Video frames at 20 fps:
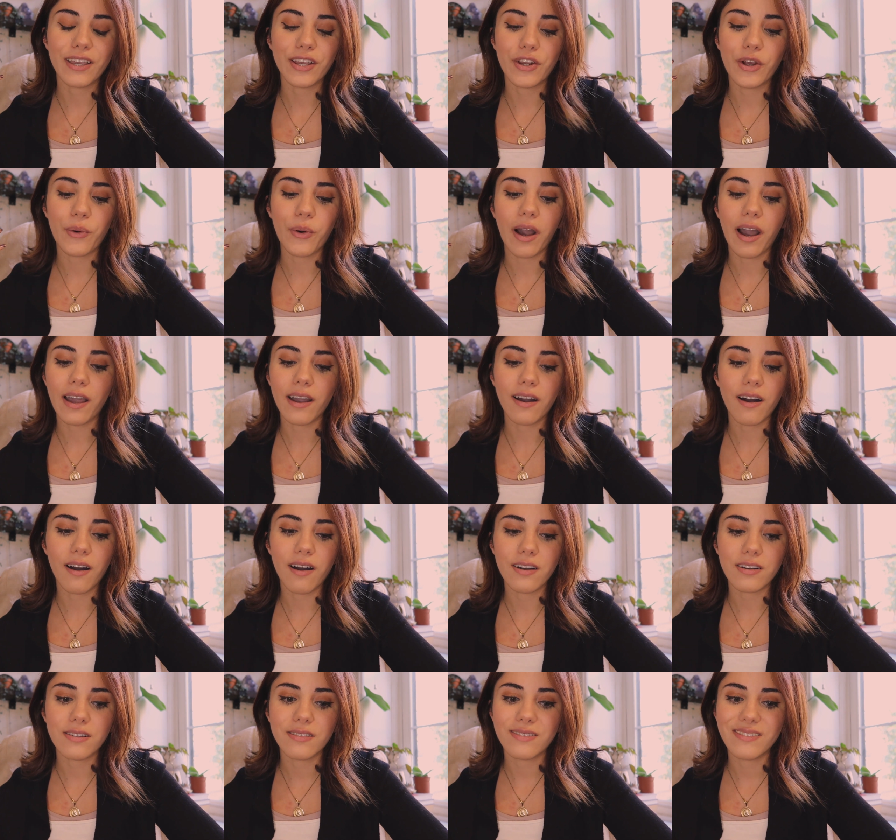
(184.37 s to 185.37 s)
You know, I
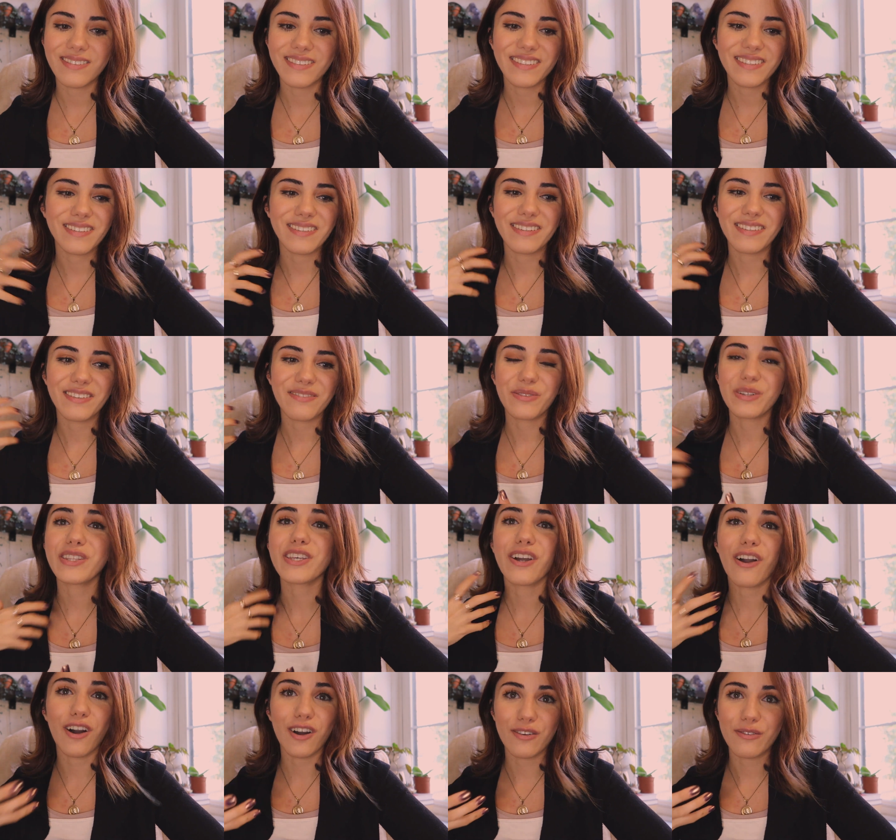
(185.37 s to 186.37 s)
got
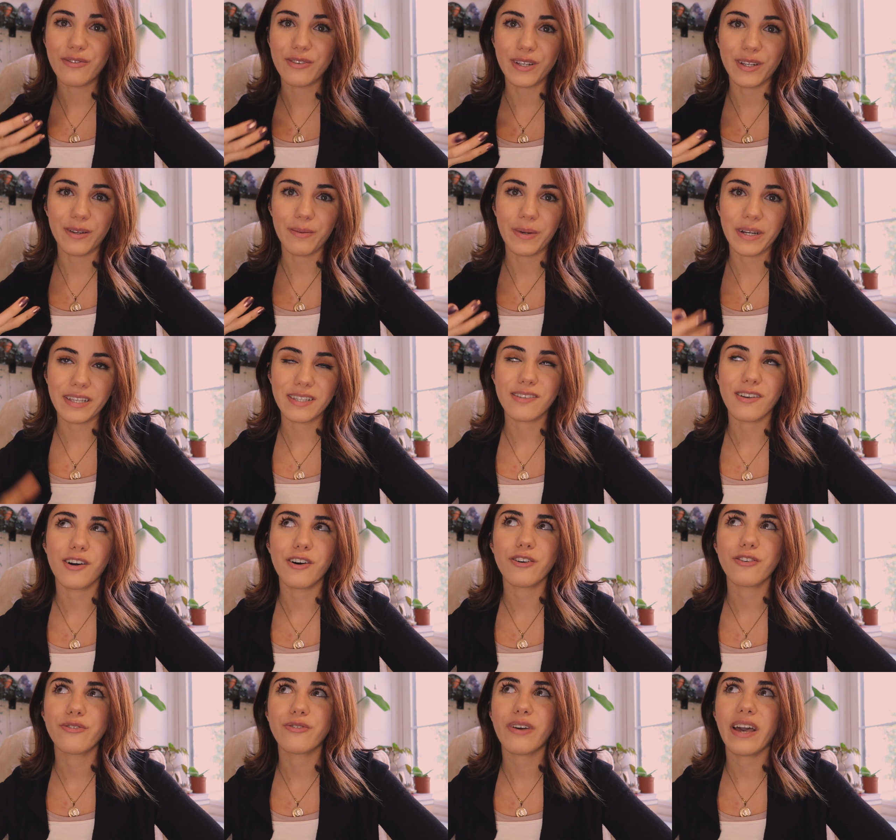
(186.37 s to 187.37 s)
really confident in
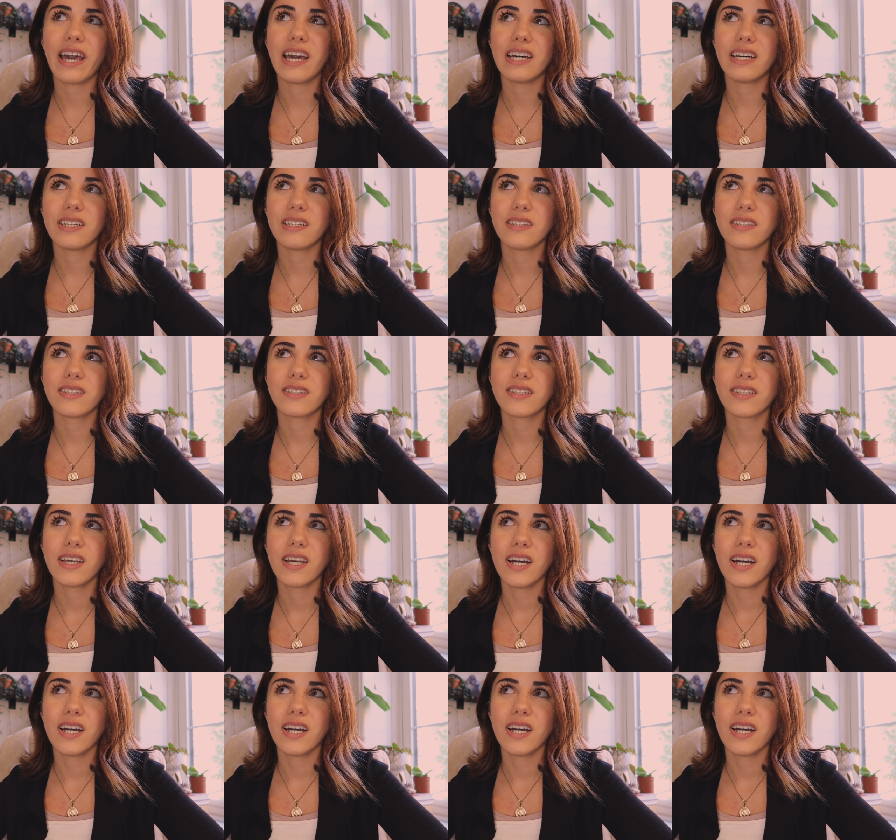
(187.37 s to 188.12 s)
myself, and